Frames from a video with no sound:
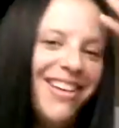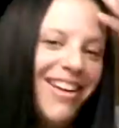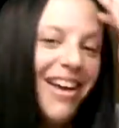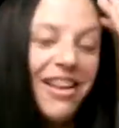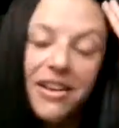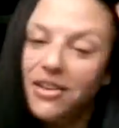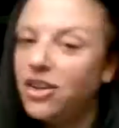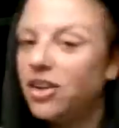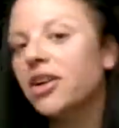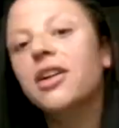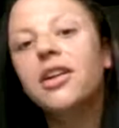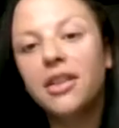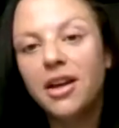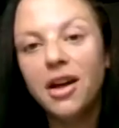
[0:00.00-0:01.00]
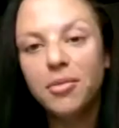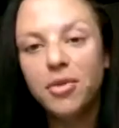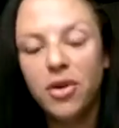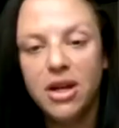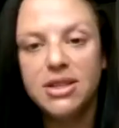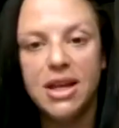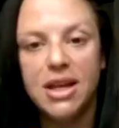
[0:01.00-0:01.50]
and you're going to think I'm
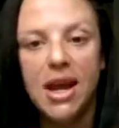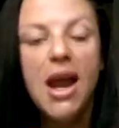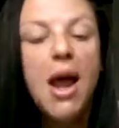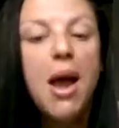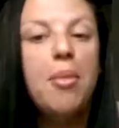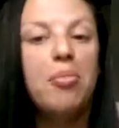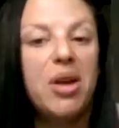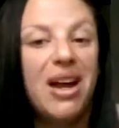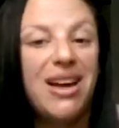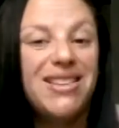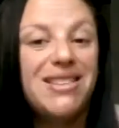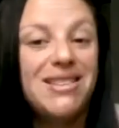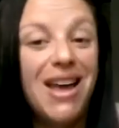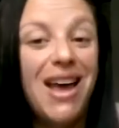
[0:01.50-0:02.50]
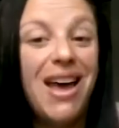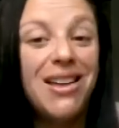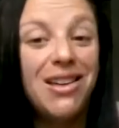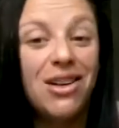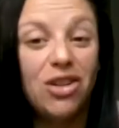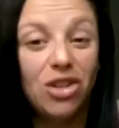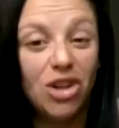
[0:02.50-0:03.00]
crazy, but I set
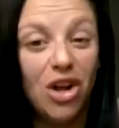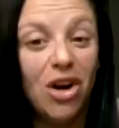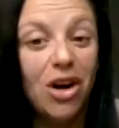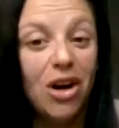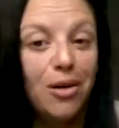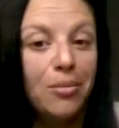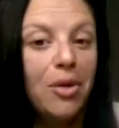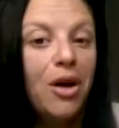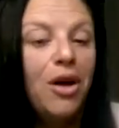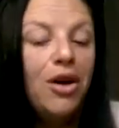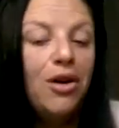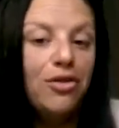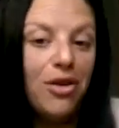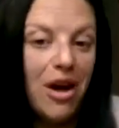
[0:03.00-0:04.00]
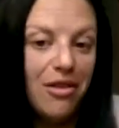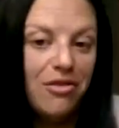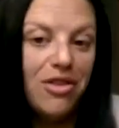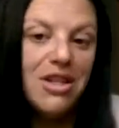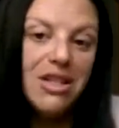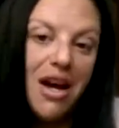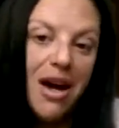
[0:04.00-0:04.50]
an alarm for
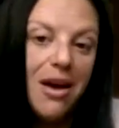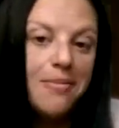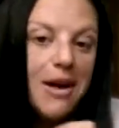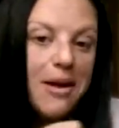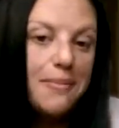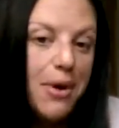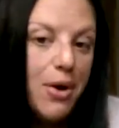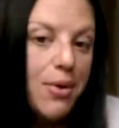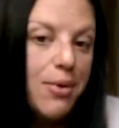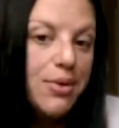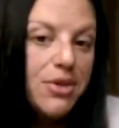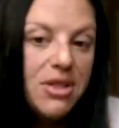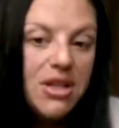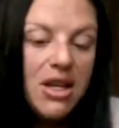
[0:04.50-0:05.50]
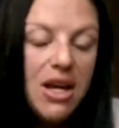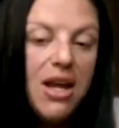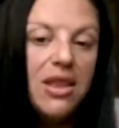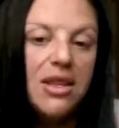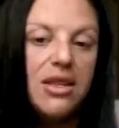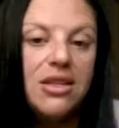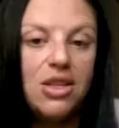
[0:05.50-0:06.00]
every time I post.
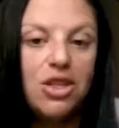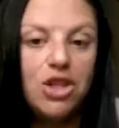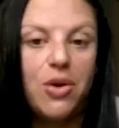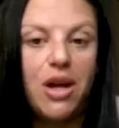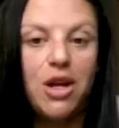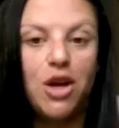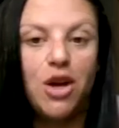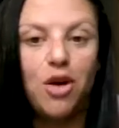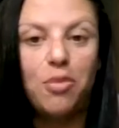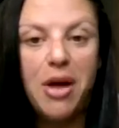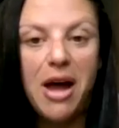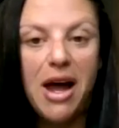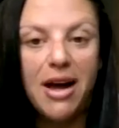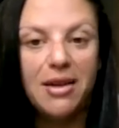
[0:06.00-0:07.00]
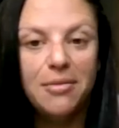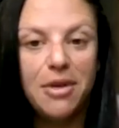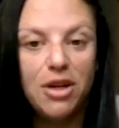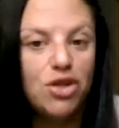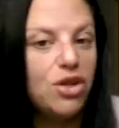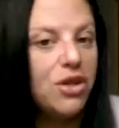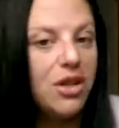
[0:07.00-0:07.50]
This is so I can go back and
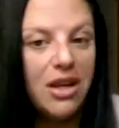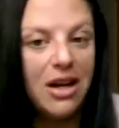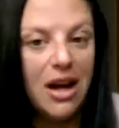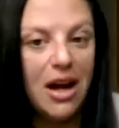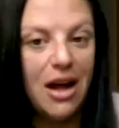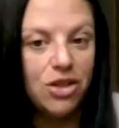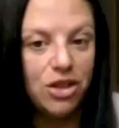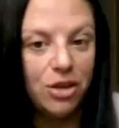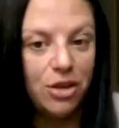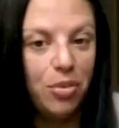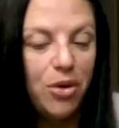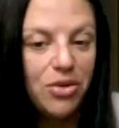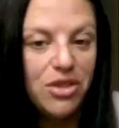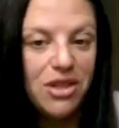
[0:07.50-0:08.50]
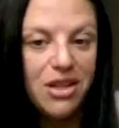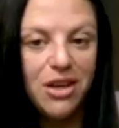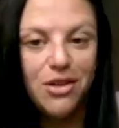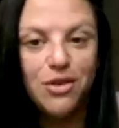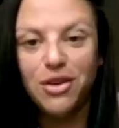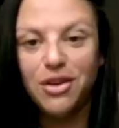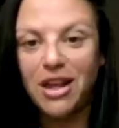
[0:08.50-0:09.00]
make sure that it actually
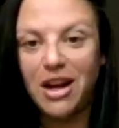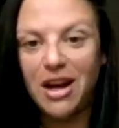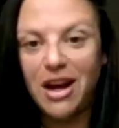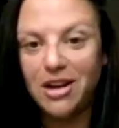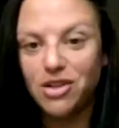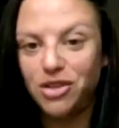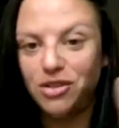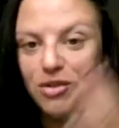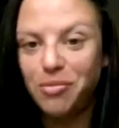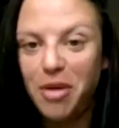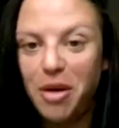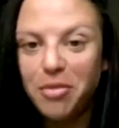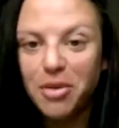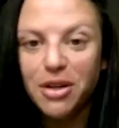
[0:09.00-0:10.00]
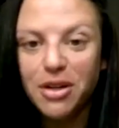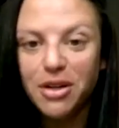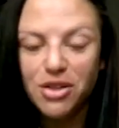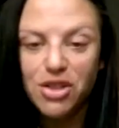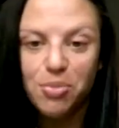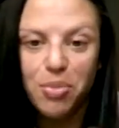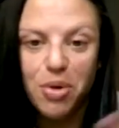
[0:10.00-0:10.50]
posted or that I actually remembered
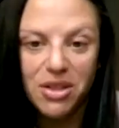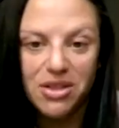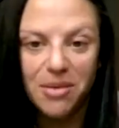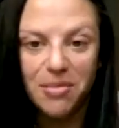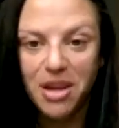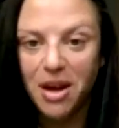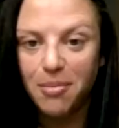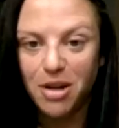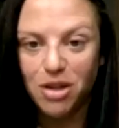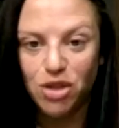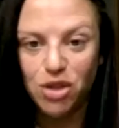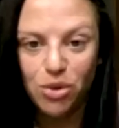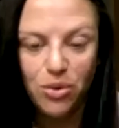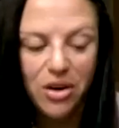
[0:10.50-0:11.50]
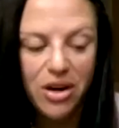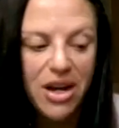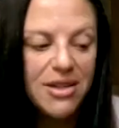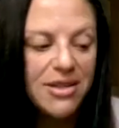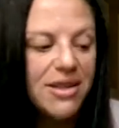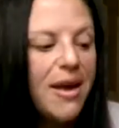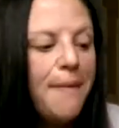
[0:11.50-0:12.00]
to put something in my
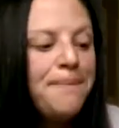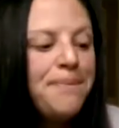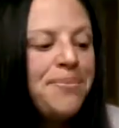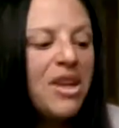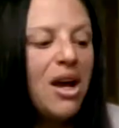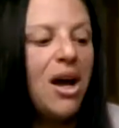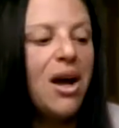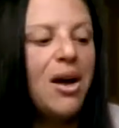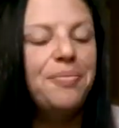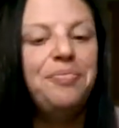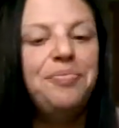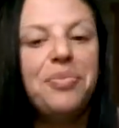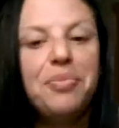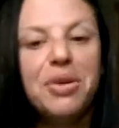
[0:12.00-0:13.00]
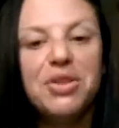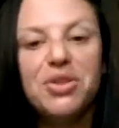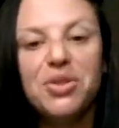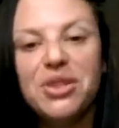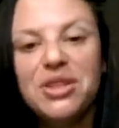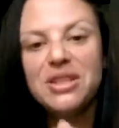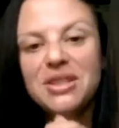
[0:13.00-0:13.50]
stories. But so
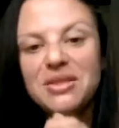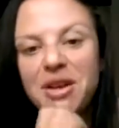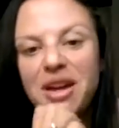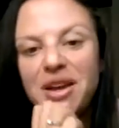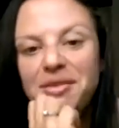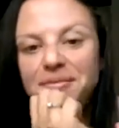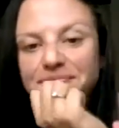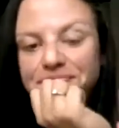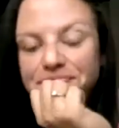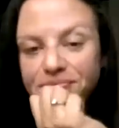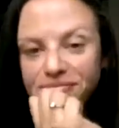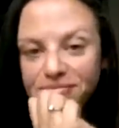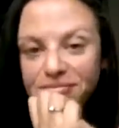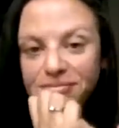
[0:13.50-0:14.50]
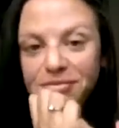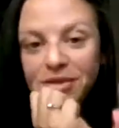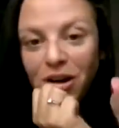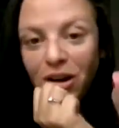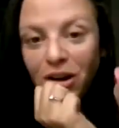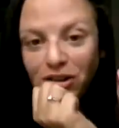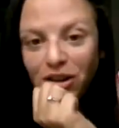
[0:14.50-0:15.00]
is my
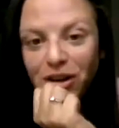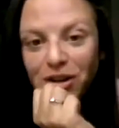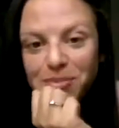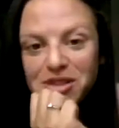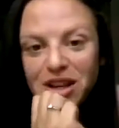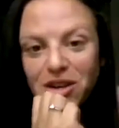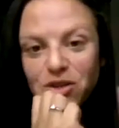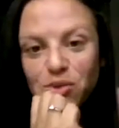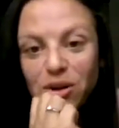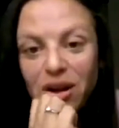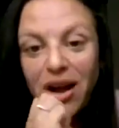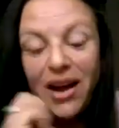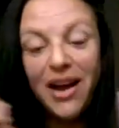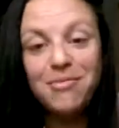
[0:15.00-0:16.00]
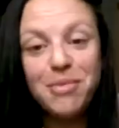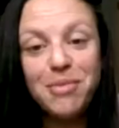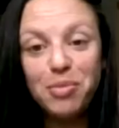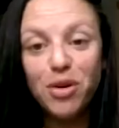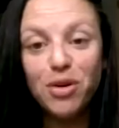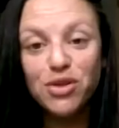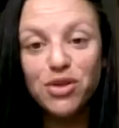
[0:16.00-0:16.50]
alarm schedule. I have my
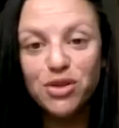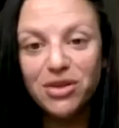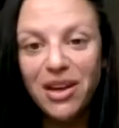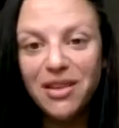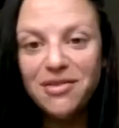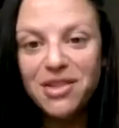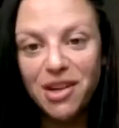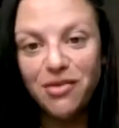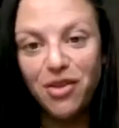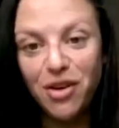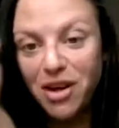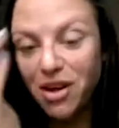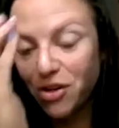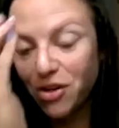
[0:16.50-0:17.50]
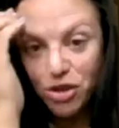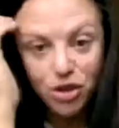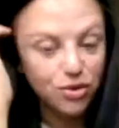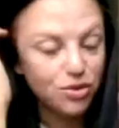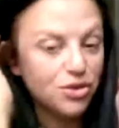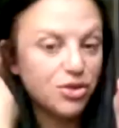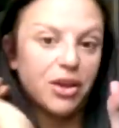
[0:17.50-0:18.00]
personal life stuff on here
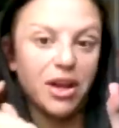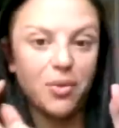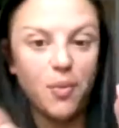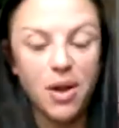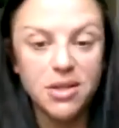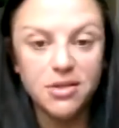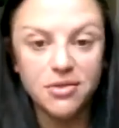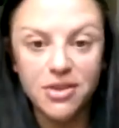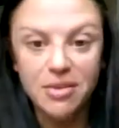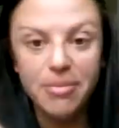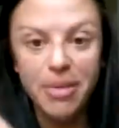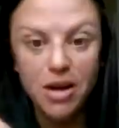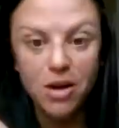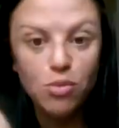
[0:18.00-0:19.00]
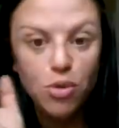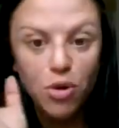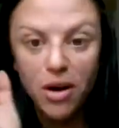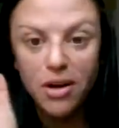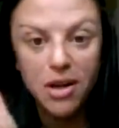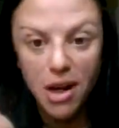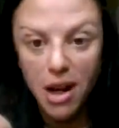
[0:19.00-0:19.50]
too. So like when to feed my
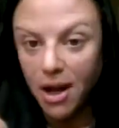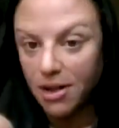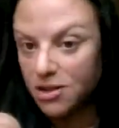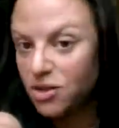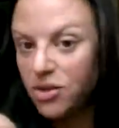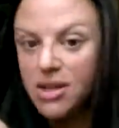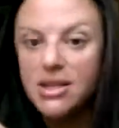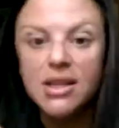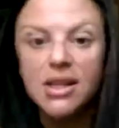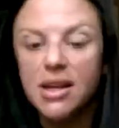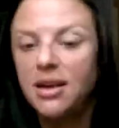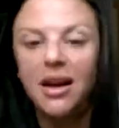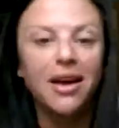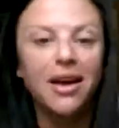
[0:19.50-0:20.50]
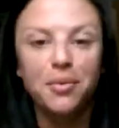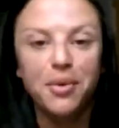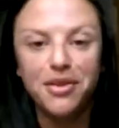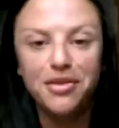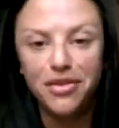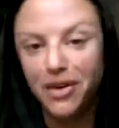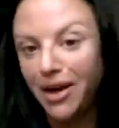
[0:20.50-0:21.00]
newborn. Yeah, it's crazy. I
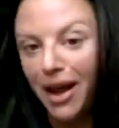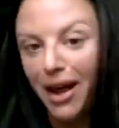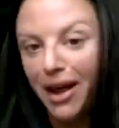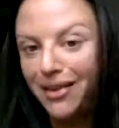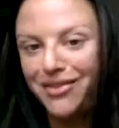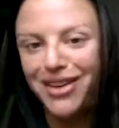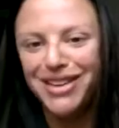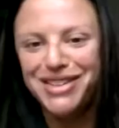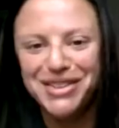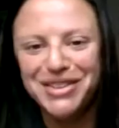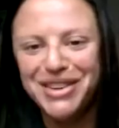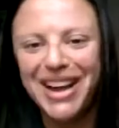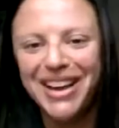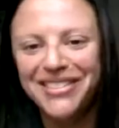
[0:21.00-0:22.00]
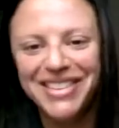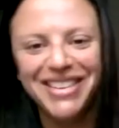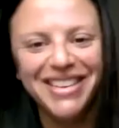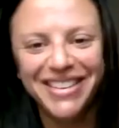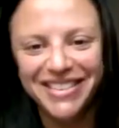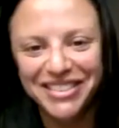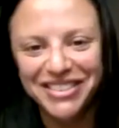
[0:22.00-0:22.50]
would forget if I don't have
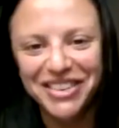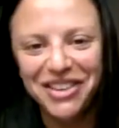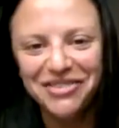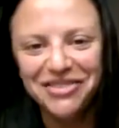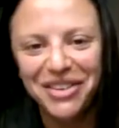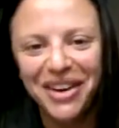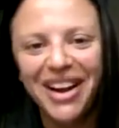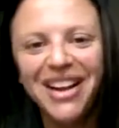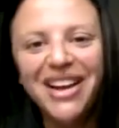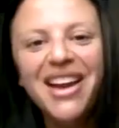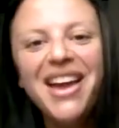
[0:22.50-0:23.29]
an alarm for it.